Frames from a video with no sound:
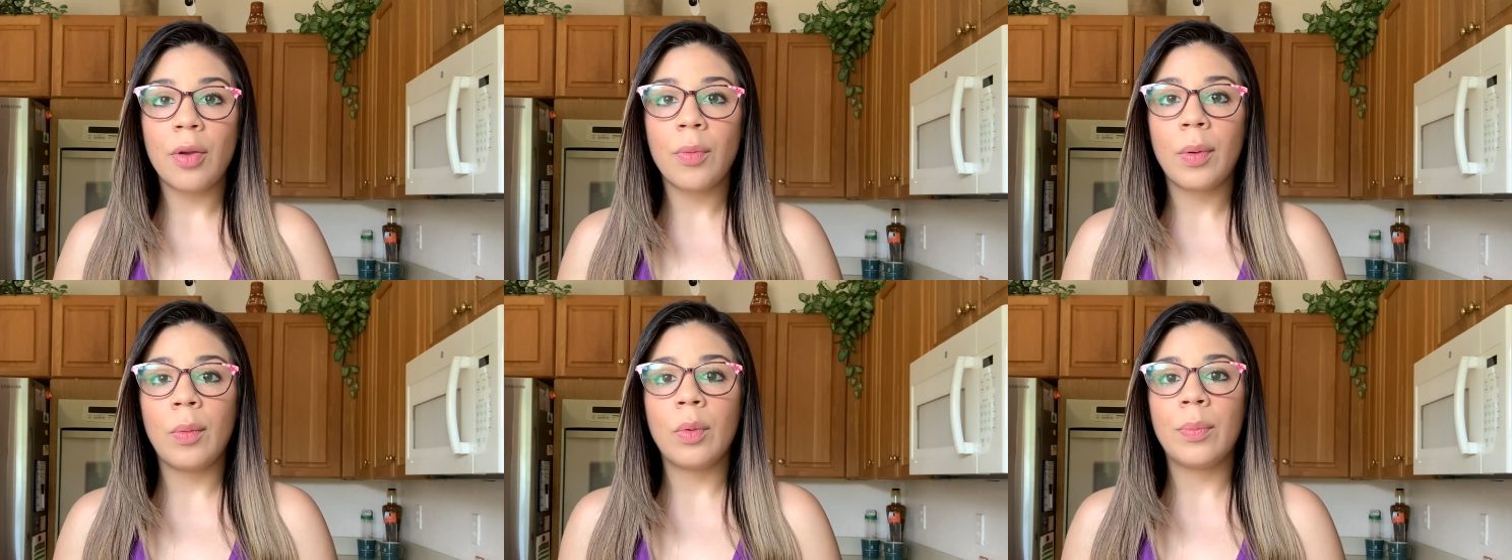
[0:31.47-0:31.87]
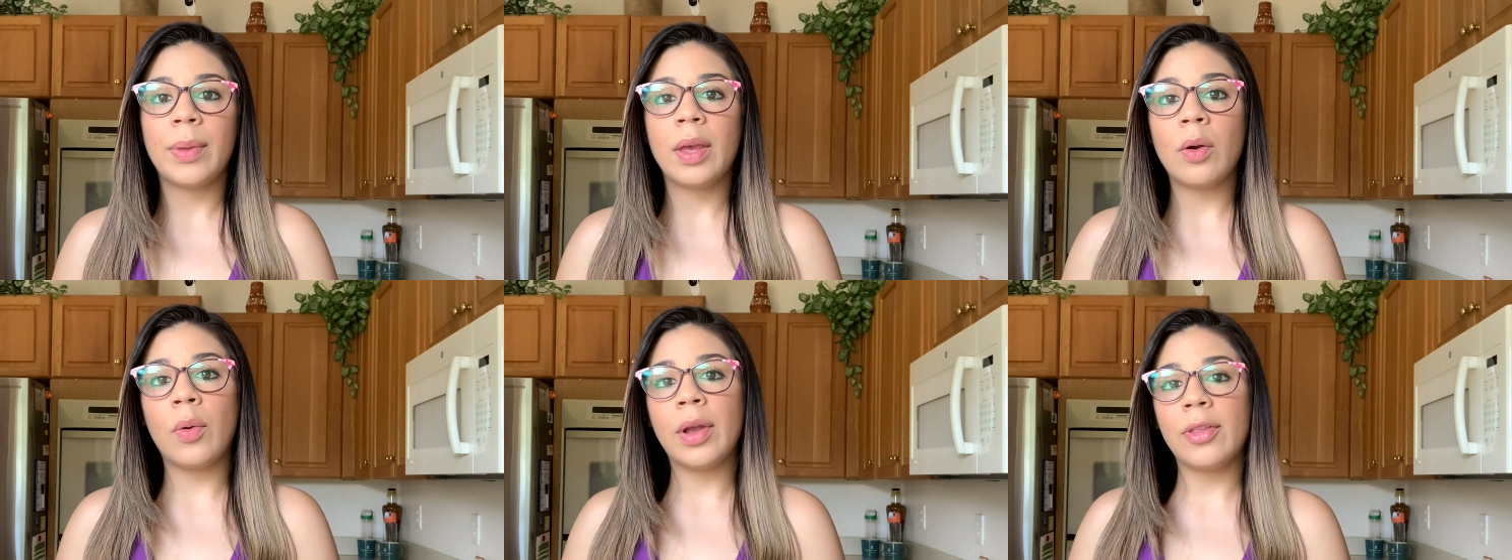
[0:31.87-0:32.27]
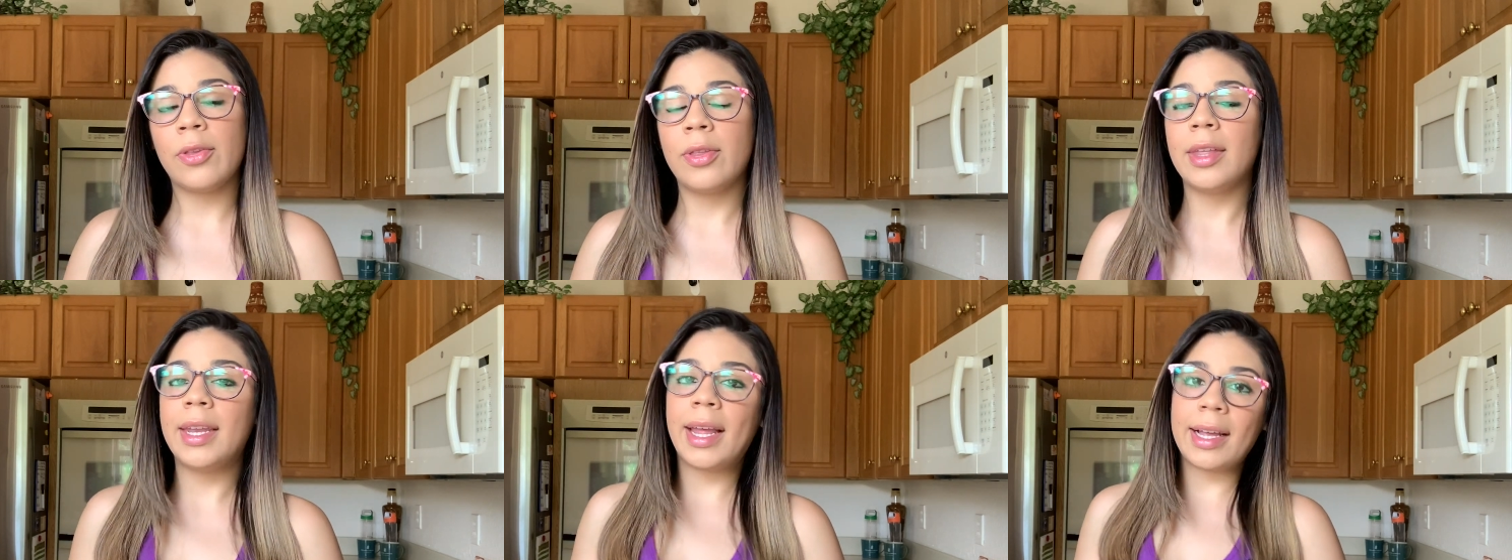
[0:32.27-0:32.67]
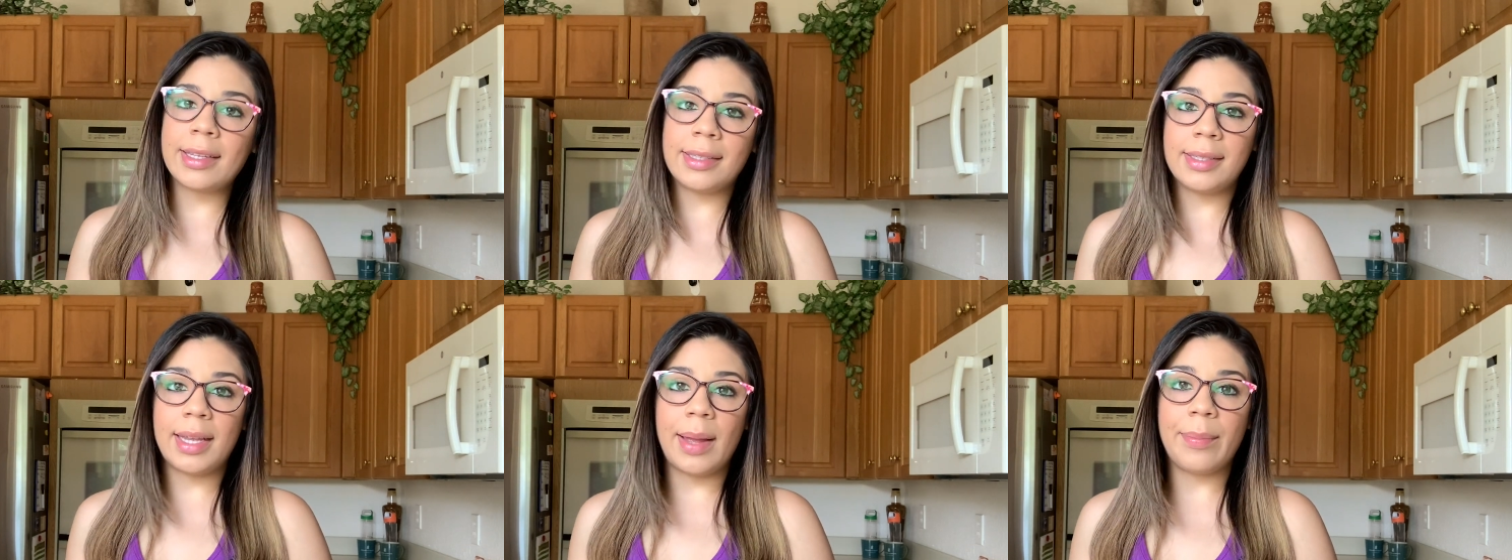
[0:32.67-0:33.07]
we will be going to the next
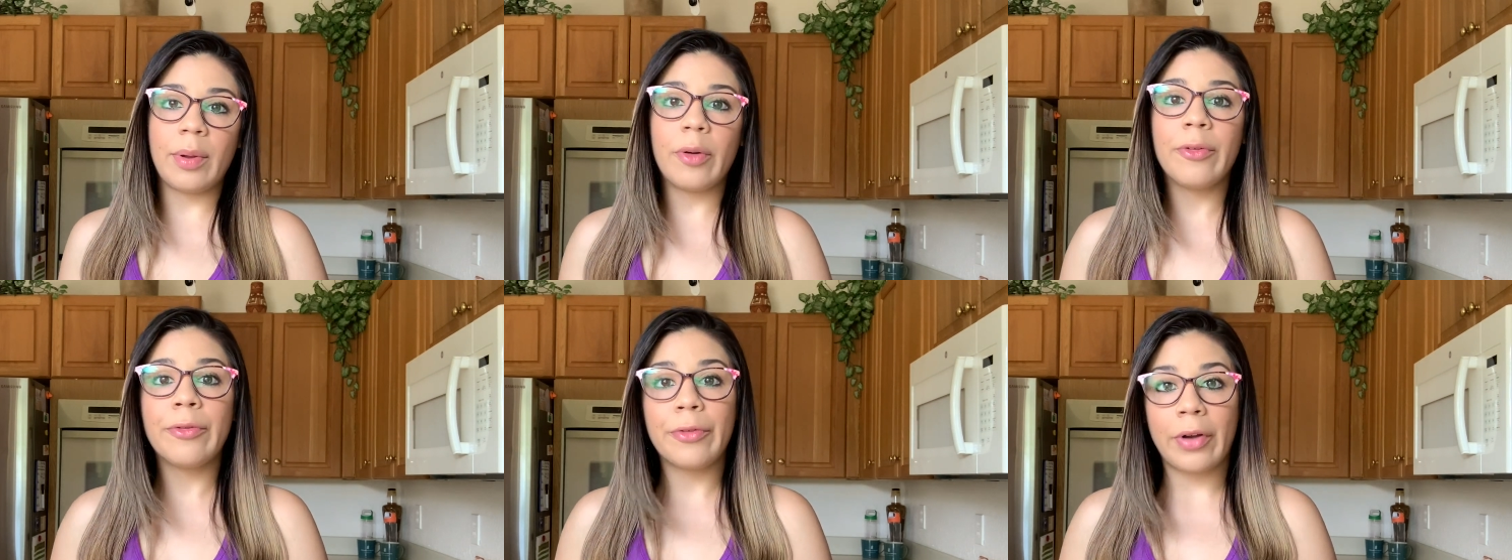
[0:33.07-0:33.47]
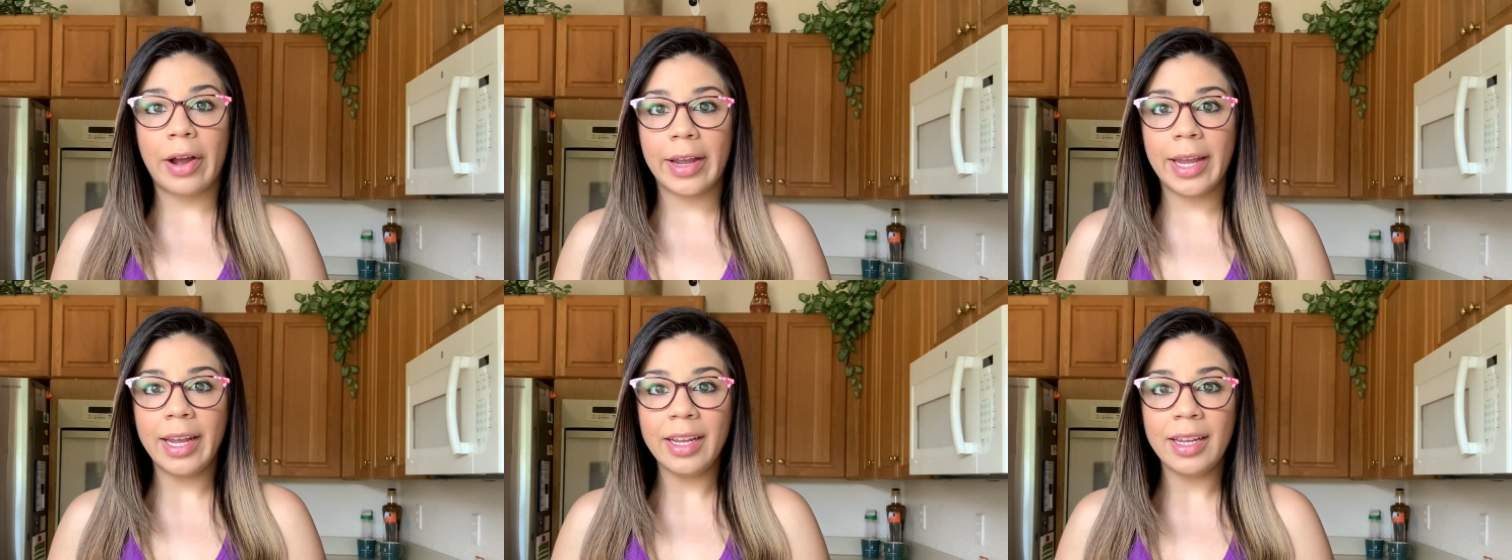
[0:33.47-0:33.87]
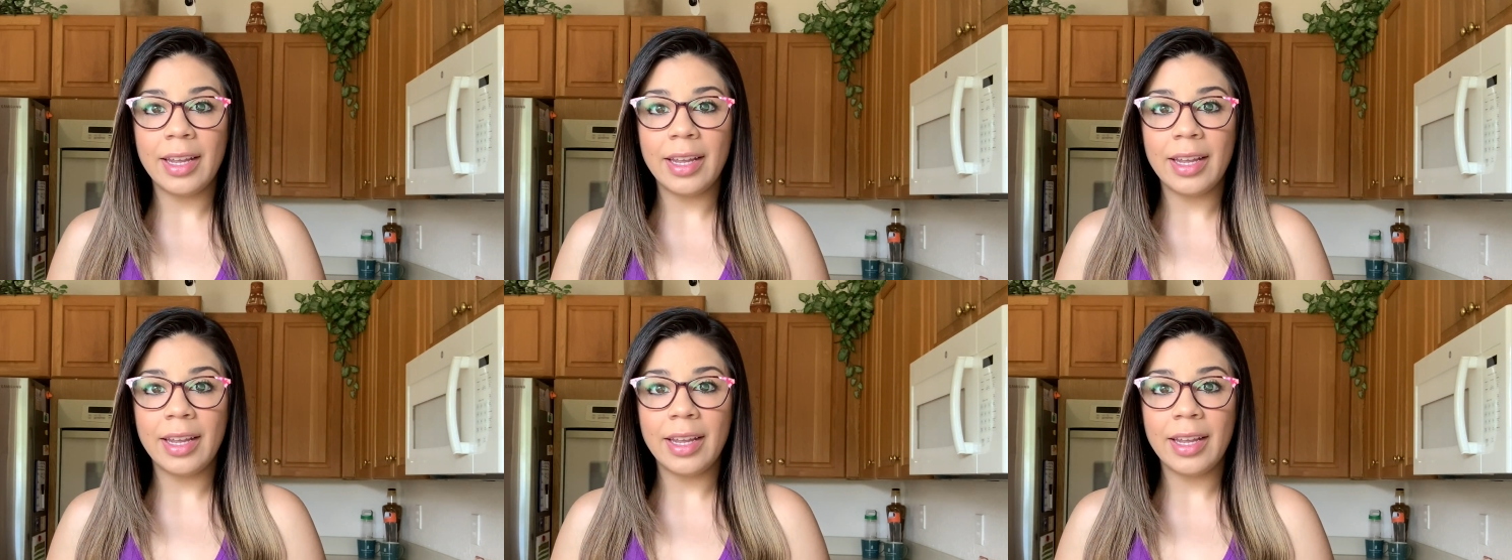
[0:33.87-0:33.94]
step of frying.